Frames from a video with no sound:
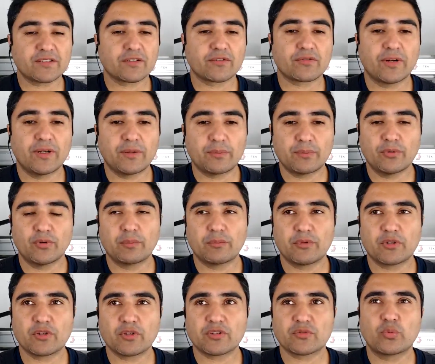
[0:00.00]
a great point,
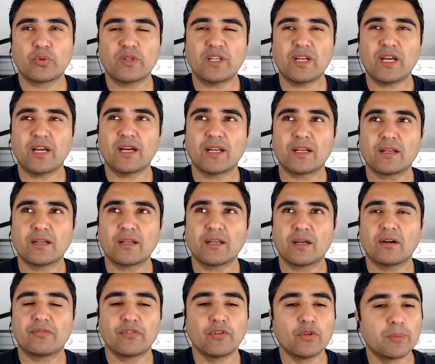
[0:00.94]
because we had
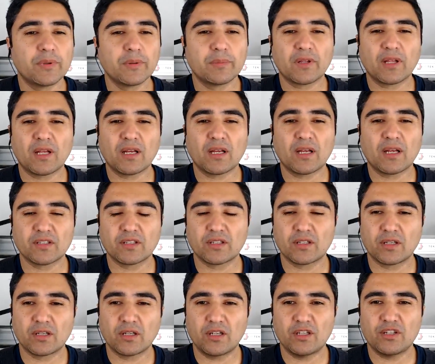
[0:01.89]
a few people
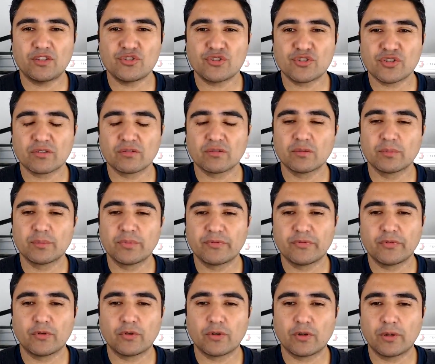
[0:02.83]
asking in general
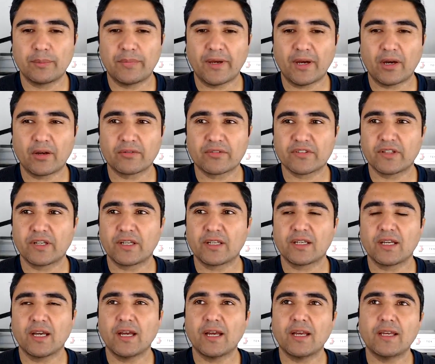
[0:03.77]
before about
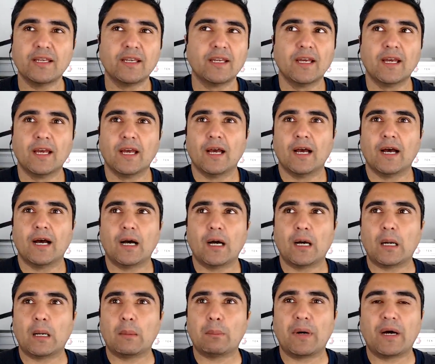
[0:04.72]
saying, hey,
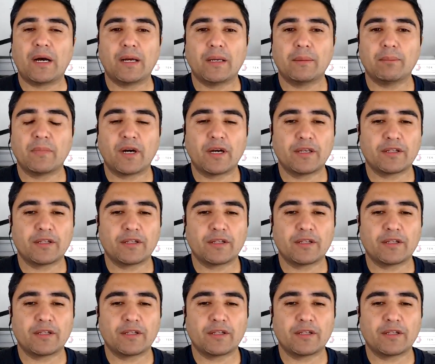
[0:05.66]
my